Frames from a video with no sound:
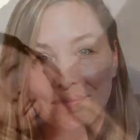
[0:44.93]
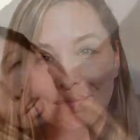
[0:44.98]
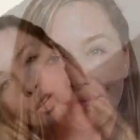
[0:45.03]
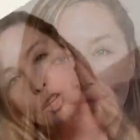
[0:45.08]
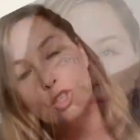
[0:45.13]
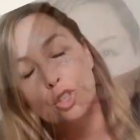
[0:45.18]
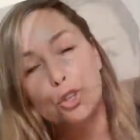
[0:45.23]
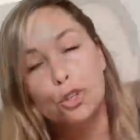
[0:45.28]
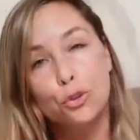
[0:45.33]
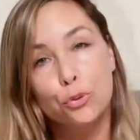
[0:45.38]

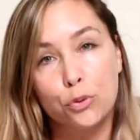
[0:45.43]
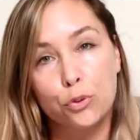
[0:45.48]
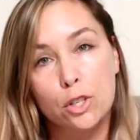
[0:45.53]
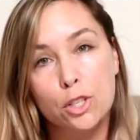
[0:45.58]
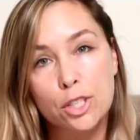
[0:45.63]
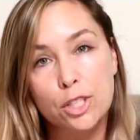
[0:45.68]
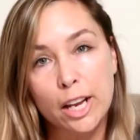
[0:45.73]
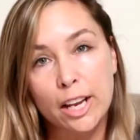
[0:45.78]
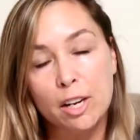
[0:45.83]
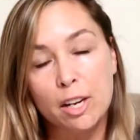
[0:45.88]
So the
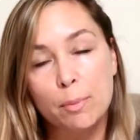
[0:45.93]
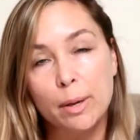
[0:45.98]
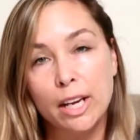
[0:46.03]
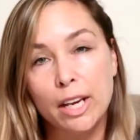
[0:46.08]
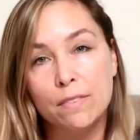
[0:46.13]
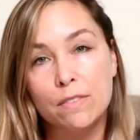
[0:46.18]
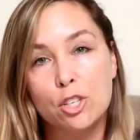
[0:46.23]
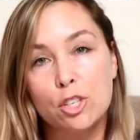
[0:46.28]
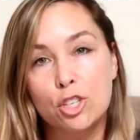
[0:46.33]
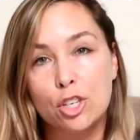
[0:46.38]
first item I
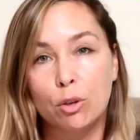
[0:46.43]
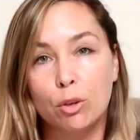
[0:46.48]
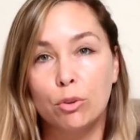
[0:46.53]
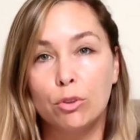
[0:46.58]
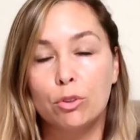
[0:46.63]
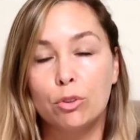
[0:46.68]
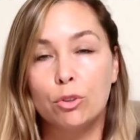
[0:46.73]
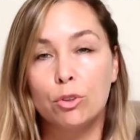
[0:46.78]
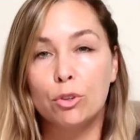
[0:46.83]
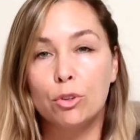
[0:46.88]
have to share
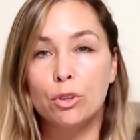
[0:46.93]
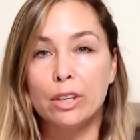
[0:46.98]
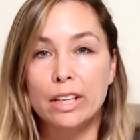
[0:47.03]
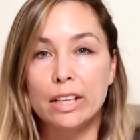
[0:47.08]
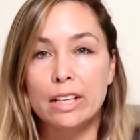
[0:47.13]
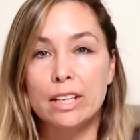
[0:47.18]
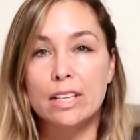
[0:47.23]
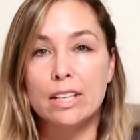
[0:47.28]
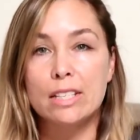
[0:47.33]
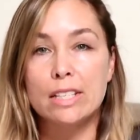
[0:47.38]
with you
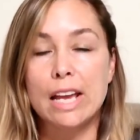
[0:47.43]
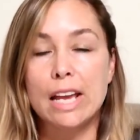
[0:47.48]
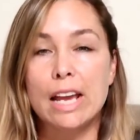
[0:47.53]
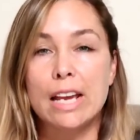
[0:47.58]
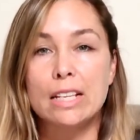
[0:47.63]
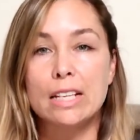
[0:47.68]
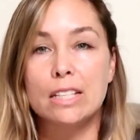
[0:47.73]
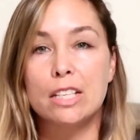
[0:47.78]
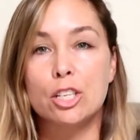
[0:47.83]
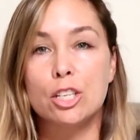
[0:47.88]
is
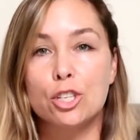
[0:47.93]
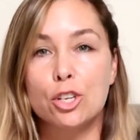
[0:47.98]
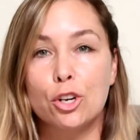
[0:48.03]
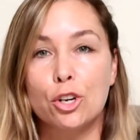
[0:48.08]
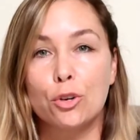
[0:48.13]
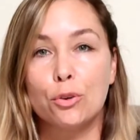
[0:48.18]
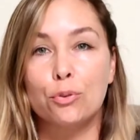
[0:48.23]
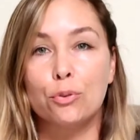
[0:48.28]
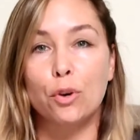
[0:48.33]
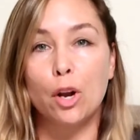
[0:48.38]
a
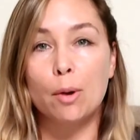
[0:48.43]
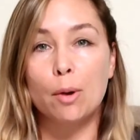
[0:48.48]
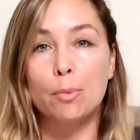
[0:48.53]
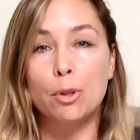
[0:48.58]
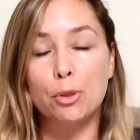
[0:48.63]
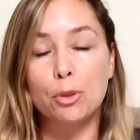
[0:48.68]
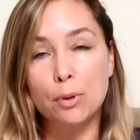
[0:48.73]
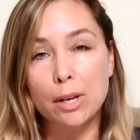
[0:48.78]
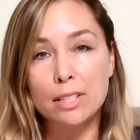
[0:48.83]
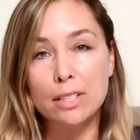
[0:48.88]
t-shirt from
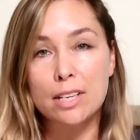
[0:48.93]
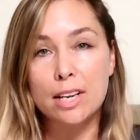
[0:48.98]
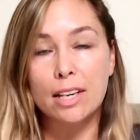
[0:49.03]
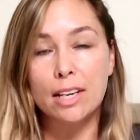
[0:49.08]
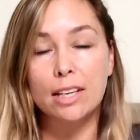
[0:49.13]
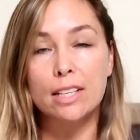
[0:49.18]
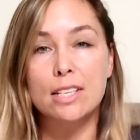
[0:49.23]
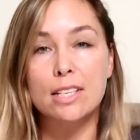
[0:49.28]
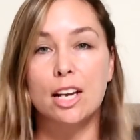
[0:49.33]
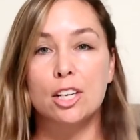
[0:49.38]
Thread
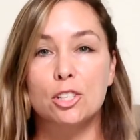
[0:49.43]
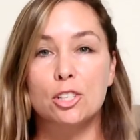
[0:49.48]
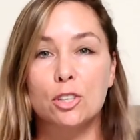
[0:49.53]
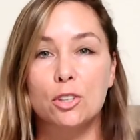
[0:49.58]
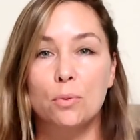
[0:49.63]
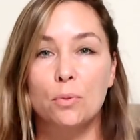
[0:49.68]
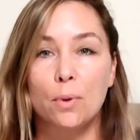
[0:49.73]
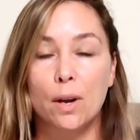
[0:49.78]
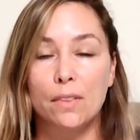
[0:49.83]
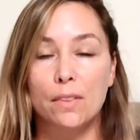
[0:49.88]
Tank. It's actually
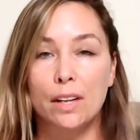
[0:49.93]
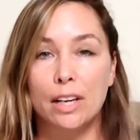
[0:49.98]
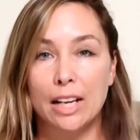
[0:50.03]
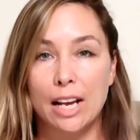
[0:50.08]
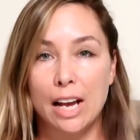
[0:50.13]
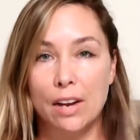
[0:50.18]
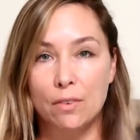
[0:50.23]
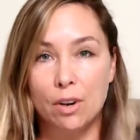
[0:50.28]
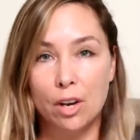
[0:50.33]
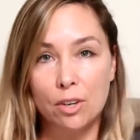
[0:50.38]
the one that I
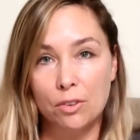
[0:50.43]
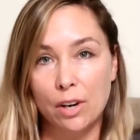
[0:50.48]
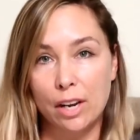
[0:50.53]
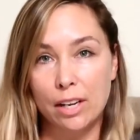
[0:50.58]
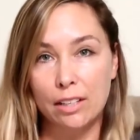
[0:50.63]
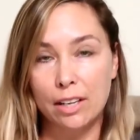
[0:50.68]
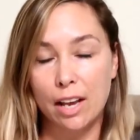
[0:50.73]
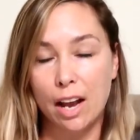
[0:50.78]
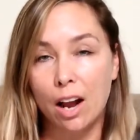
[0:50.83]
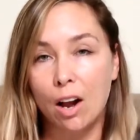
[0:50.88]
have on
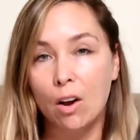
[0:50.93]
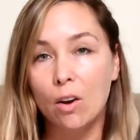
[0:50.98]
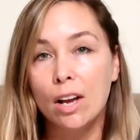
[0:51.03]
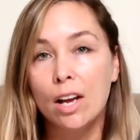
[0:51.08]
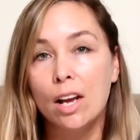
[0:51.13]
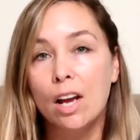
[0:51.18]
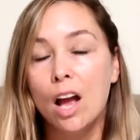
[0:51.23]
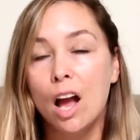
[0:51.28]
right now.